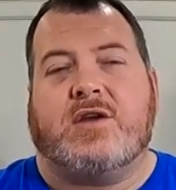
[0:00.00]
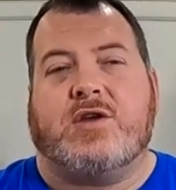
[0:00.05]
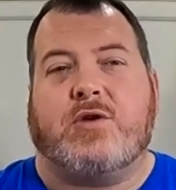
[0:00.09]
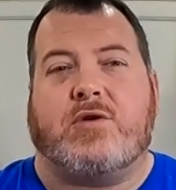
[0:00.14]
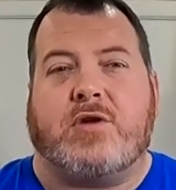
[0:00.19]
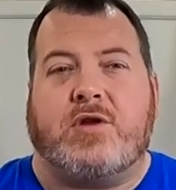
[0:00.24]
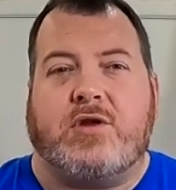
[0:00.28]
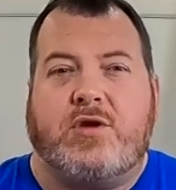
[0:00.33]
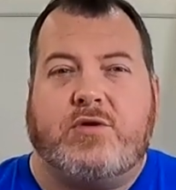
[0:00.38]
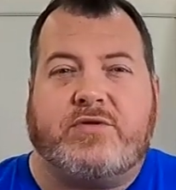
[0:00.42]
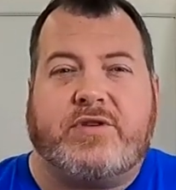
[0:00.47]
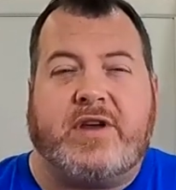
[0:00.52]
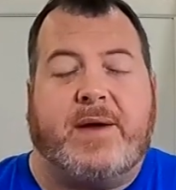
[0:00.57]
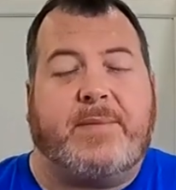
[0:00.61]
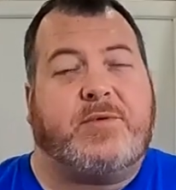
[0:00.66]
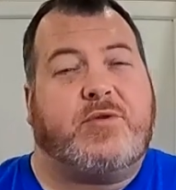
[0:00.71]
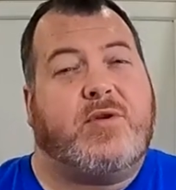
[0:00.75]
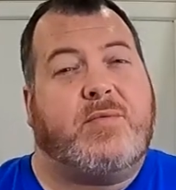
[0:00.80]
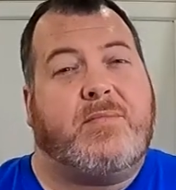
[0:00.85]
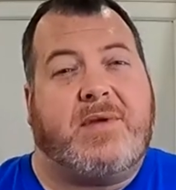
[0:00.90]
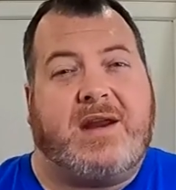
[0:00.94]
You can use
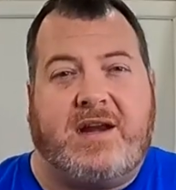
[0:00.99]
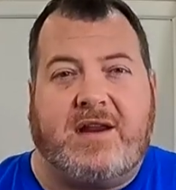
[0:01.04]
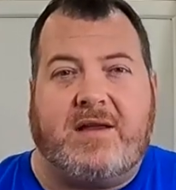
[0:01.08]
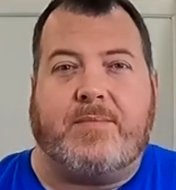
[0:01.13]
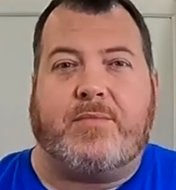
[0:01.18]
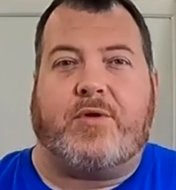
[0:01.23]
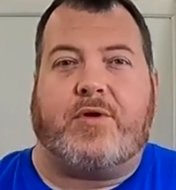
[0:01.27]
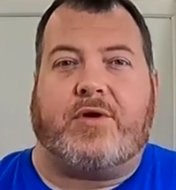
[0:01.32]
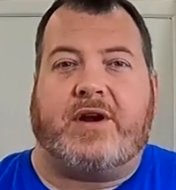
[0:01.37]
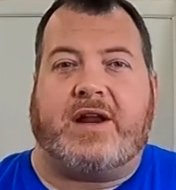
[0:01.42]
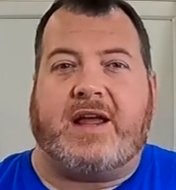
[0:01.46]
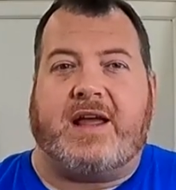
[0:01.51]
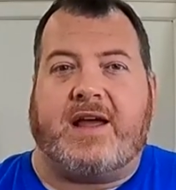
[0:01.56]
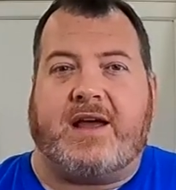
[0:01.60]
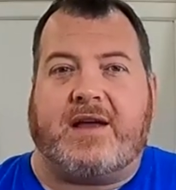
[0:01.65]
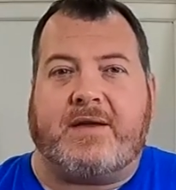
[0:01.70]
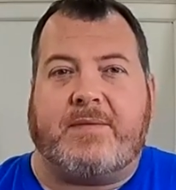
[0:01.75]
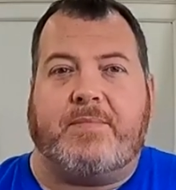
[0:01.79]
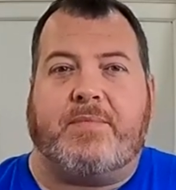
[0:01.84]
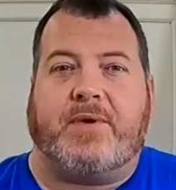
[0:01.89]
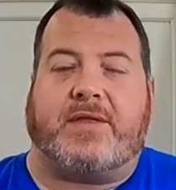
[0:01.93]
up to a medium-boiled
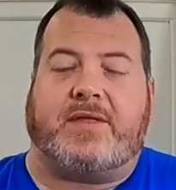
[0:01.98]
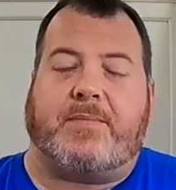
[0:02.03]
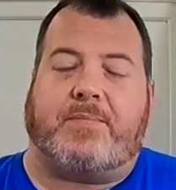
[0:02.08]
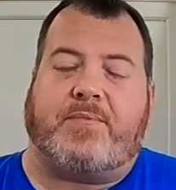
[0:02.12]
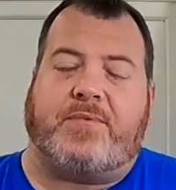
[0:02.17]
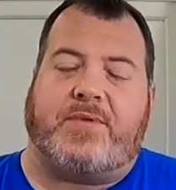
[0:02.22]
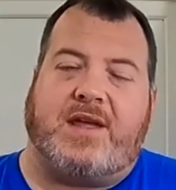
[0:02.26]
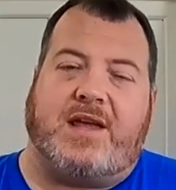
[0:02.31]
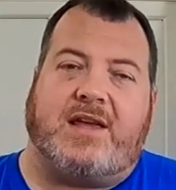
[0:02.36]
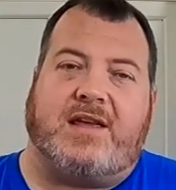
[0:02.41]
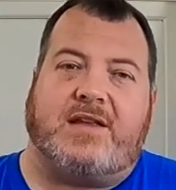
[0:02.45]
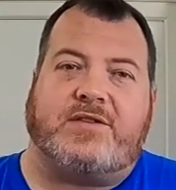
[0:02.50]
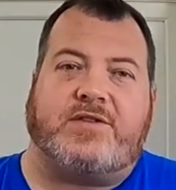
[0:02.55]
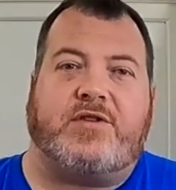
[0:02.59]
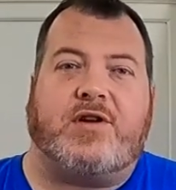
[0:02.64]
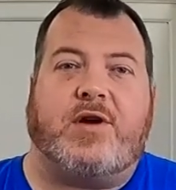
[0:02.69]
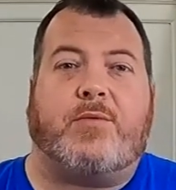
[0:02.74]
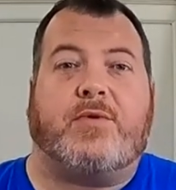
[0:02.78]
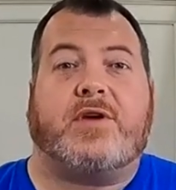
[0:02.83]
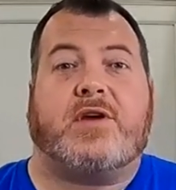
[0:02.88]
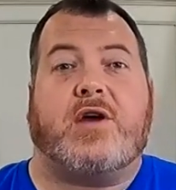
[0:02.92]
egg, but the thing is
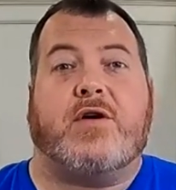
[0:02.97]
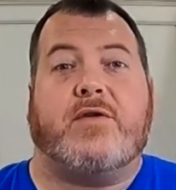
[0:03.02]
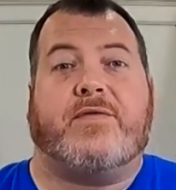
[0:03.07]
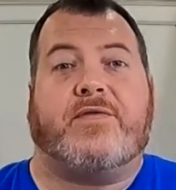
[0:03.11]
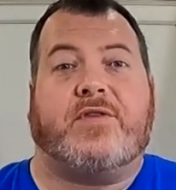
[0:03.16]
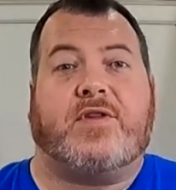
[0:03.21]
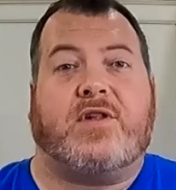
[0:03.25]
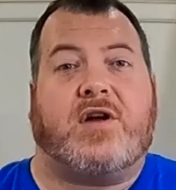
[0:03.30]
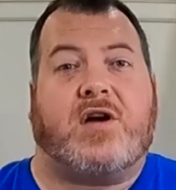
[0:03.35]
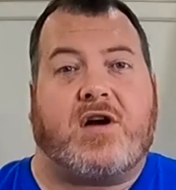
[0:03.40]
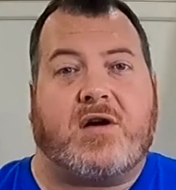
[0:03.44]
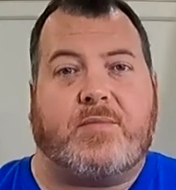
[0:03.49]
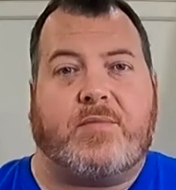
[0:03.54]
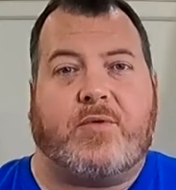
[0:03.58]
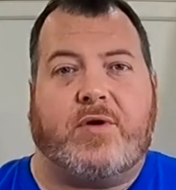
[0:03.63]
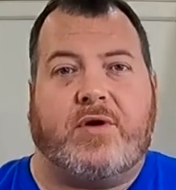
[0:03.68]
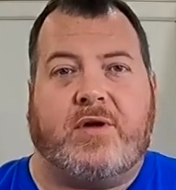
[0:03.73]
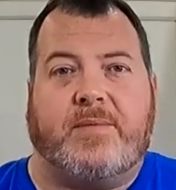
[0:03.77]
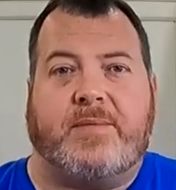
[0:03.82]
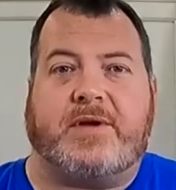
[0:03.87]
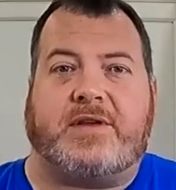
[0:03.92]
you don't want to go full
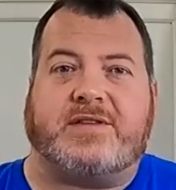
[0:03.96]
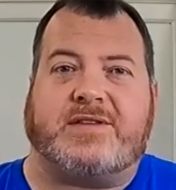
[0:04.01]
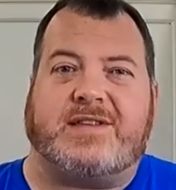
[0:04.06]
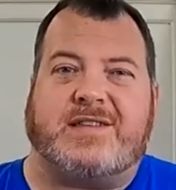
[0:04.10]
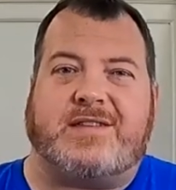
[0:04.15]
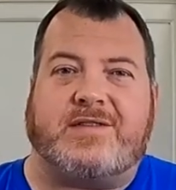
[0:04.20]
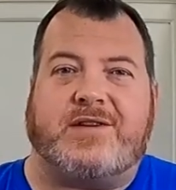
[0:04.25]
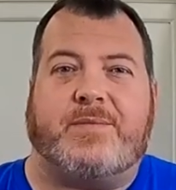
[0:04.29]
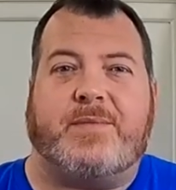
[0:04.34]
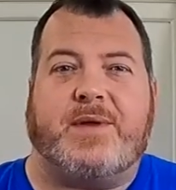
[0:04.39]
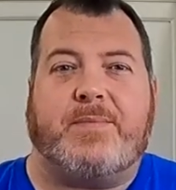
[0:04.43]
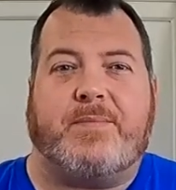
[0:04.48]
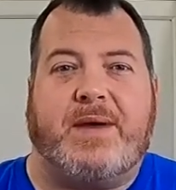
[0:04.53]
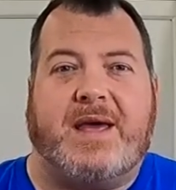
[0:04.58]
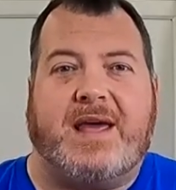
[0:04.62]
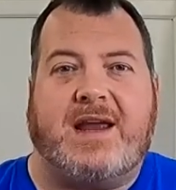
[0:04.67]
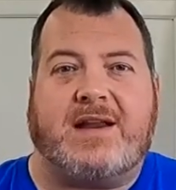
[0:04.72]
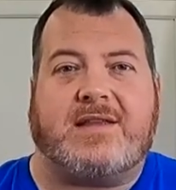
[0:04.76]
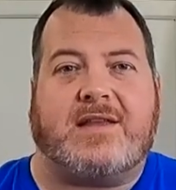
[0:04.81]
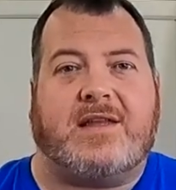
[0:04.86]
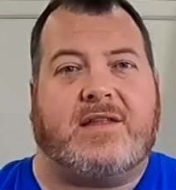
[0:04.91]
hard-boiled because this is going to be
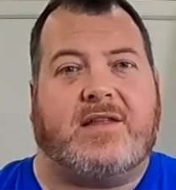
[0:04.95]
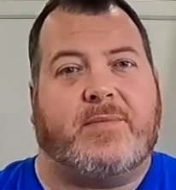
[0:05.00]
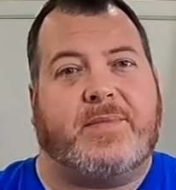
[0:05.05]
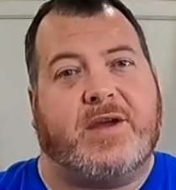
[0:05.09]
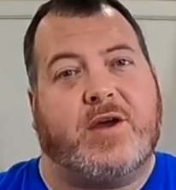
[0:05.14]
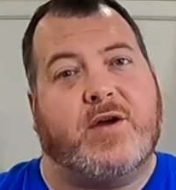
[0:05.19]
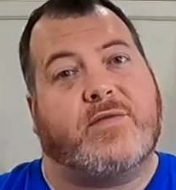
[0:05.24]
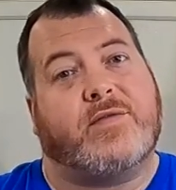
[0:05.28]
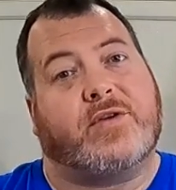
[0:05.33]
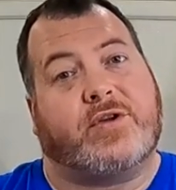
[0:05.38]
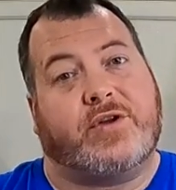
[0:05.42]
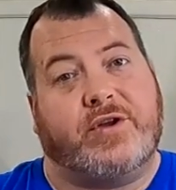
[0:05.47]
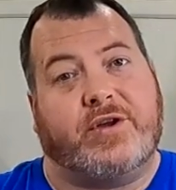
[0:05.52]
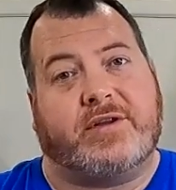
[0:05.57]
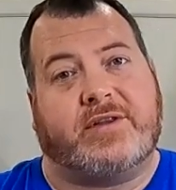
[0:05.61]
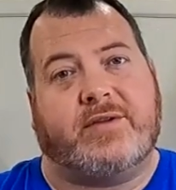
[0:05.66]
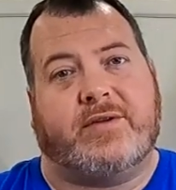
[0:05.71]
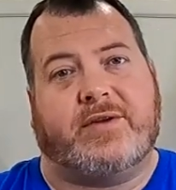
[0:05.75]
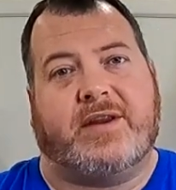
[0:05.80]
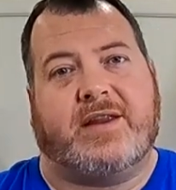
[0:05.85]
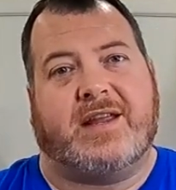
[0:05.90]
baked and they'll be
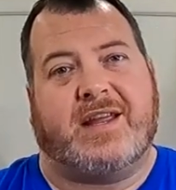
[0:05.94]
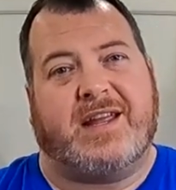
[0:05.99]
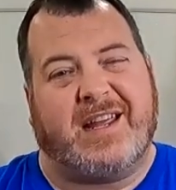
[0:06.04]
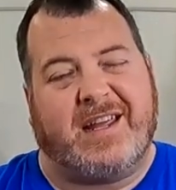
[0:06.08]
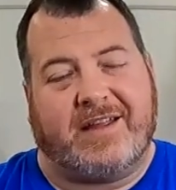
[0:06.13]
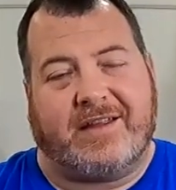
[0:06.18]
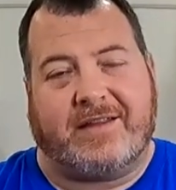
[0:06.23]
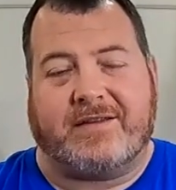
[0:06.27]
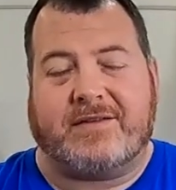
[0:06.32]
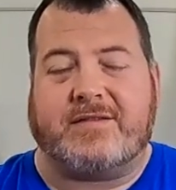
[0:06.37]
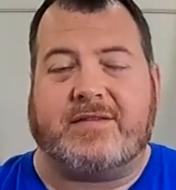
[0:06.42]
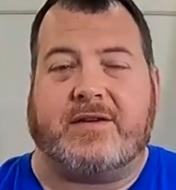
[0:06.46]
overcooked in the end.